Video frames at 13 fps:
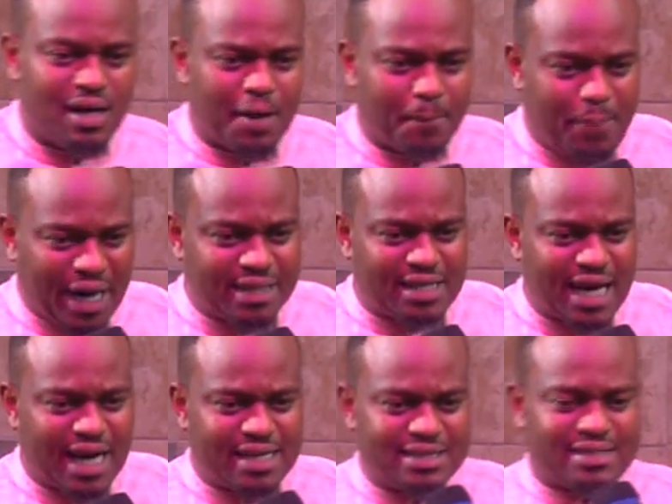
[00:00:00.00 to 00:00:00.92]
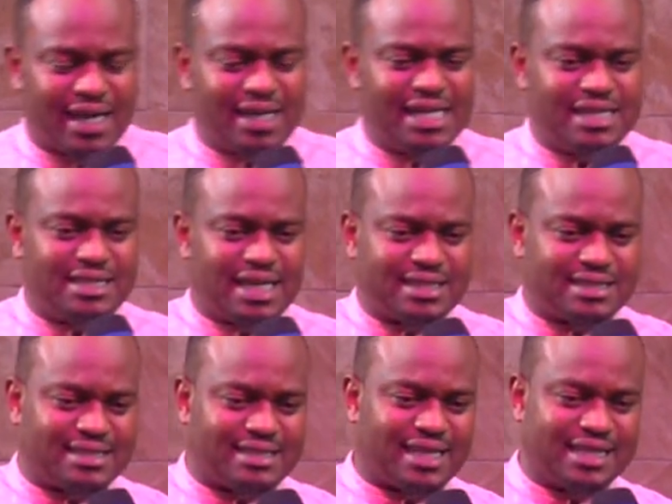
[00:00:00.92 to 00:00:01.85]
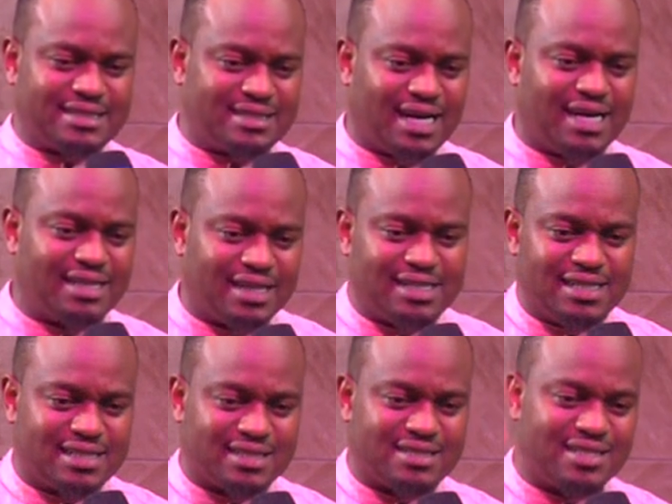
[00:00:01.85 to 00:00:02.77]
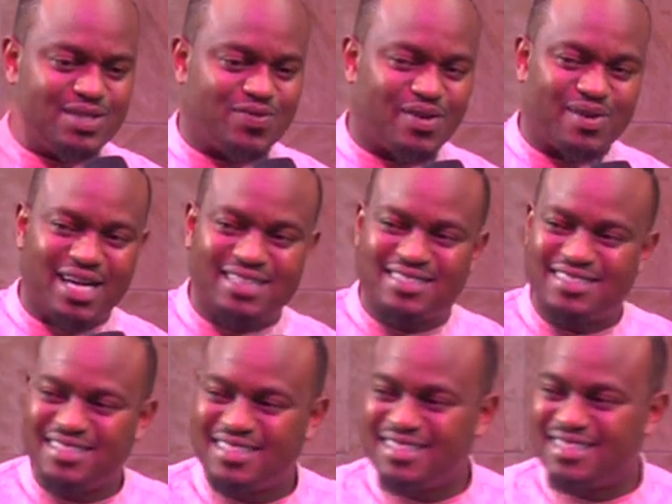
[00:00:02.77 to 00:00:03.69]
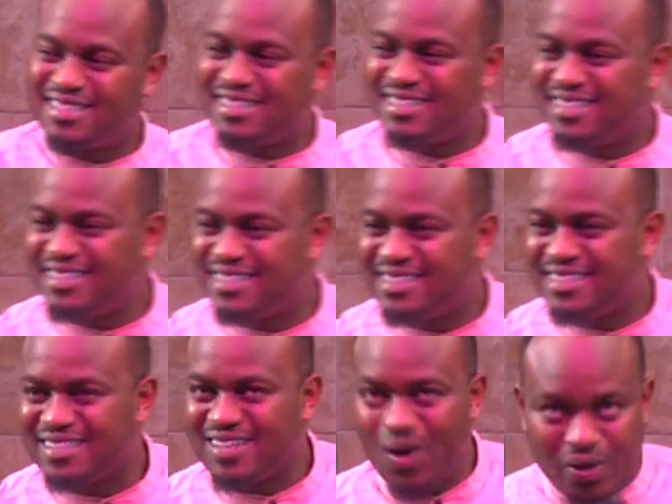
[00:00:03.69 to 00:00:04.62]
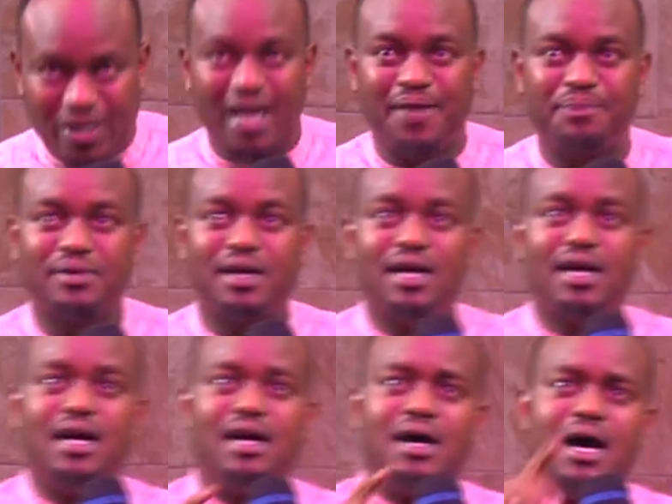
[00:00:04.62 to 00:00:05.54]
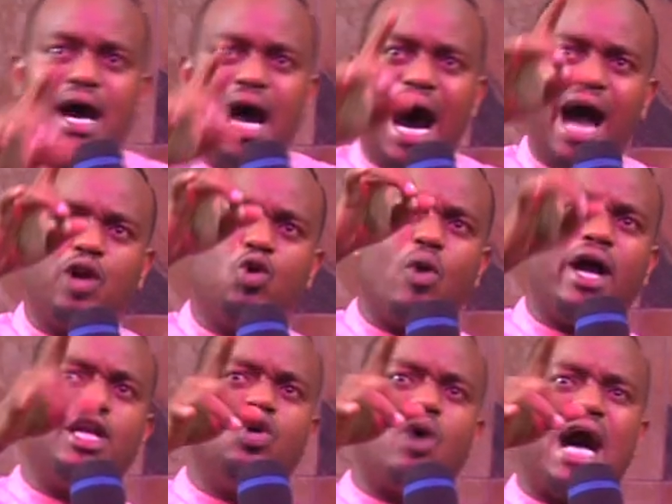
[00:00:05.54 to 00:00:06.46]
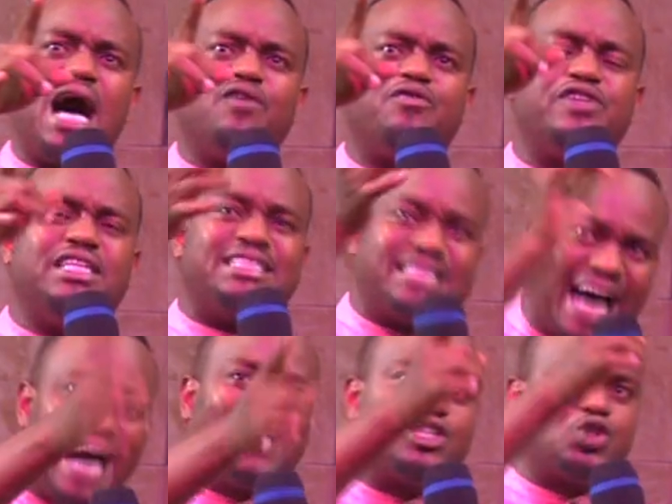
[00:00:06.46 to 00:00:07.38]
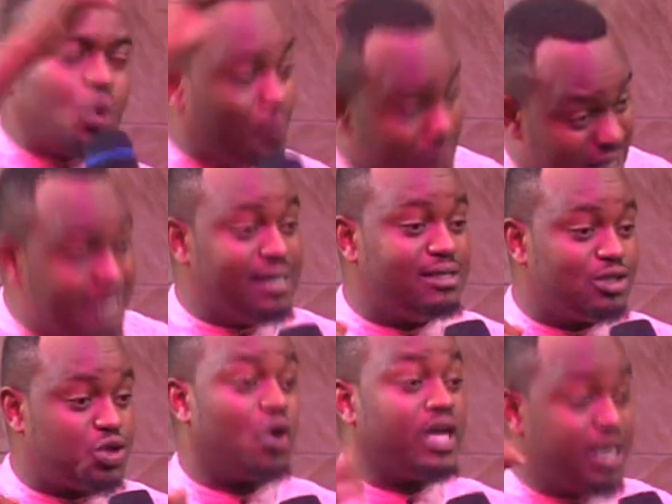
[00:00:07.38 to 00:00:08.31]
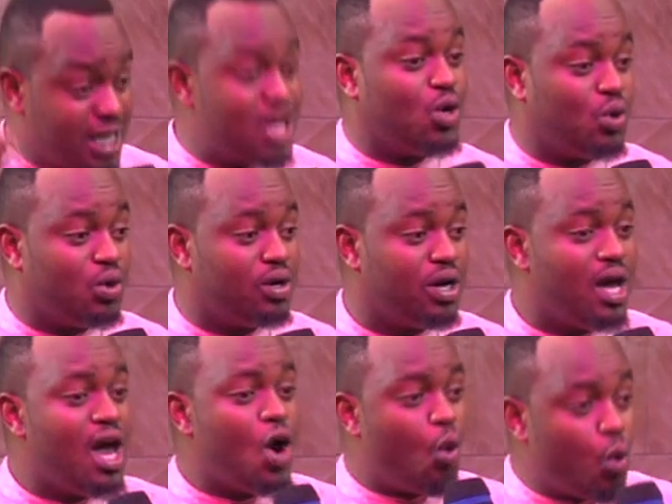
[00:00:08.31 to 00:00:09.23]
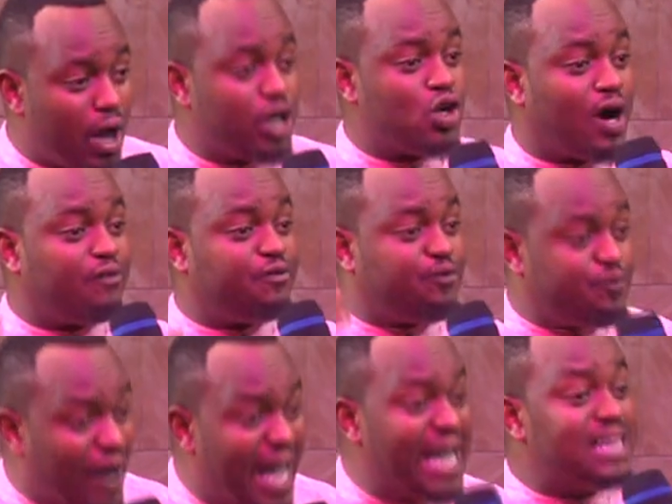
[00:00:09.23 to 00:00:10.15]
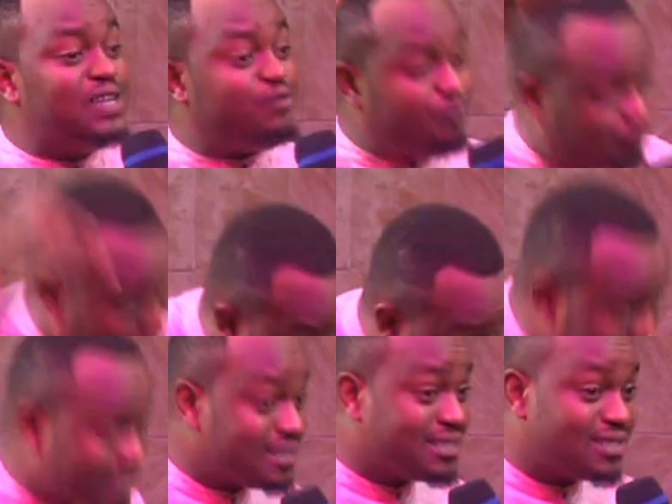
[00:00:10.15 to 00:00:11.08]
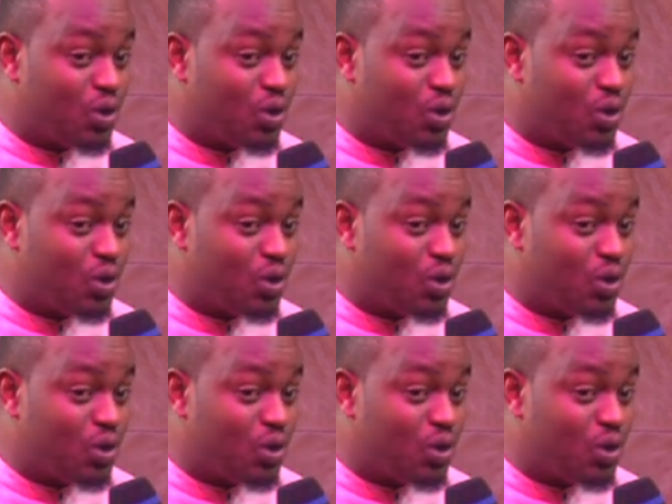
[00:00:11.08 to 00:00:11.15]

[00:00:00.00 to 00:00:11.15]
But there is an intercessor that intercedes for us. Okay. "And when you have returned to me," so he knew, when your faith fails,